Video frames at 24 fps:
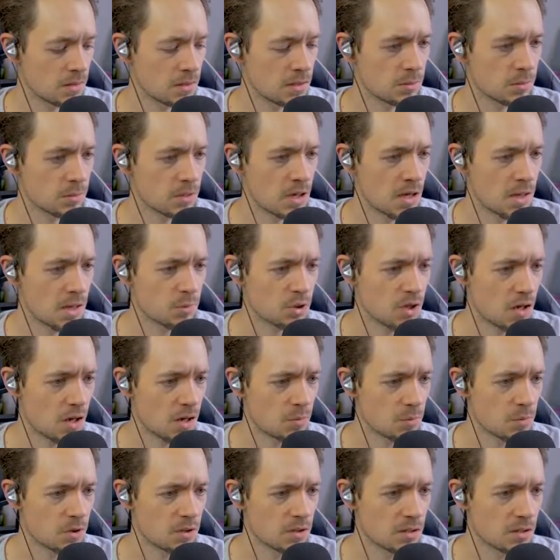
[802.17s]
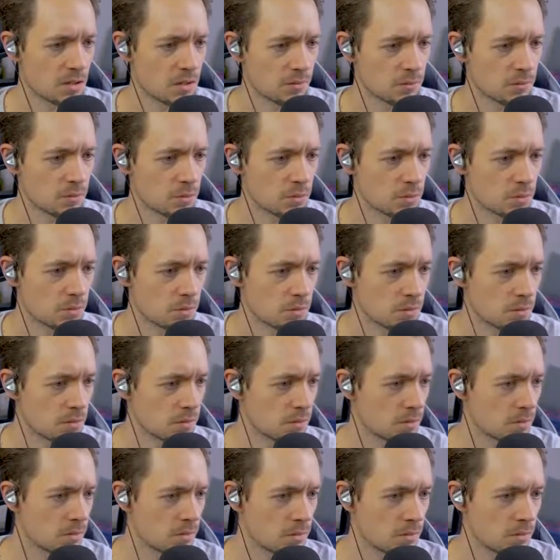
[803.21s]
Here we go. I'm on hard mode, after all.
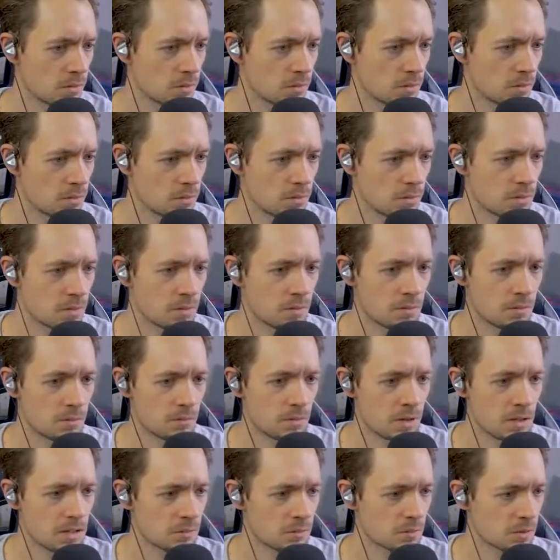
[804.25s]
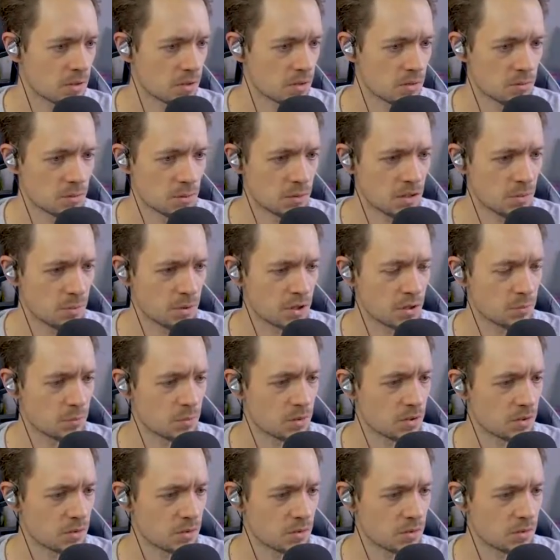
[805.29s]
Right, we're good. We're good, we're good, we're
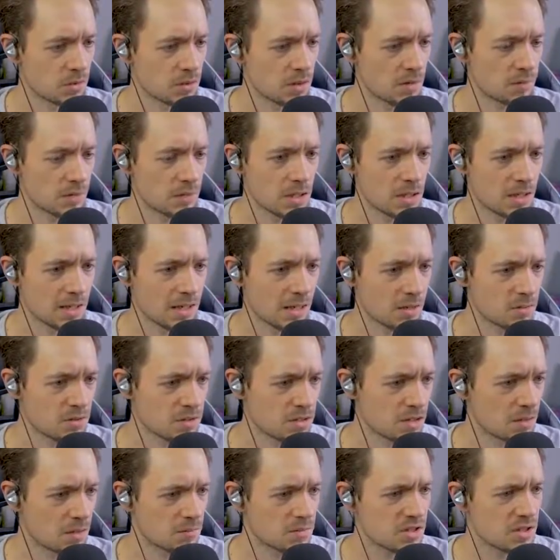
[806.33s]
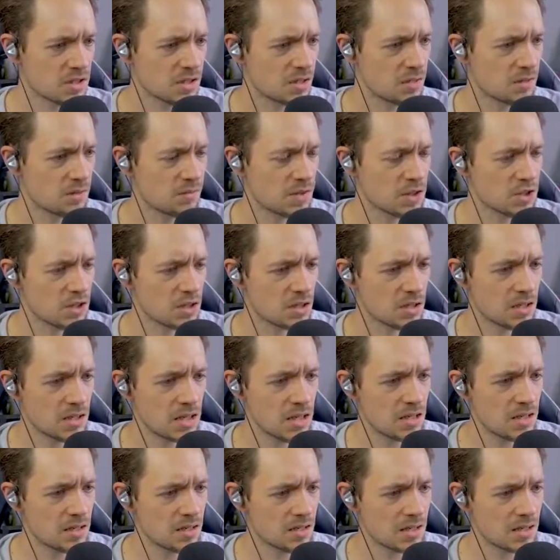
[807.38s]
good. Lovely. Okay, I'm just, I'm just going to venture
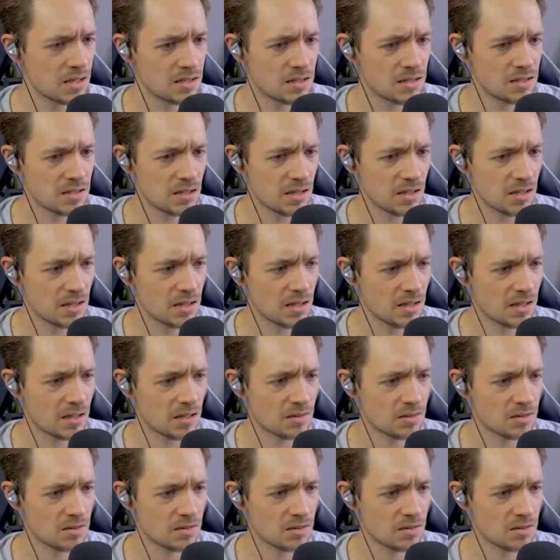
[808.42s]
in and... Ah,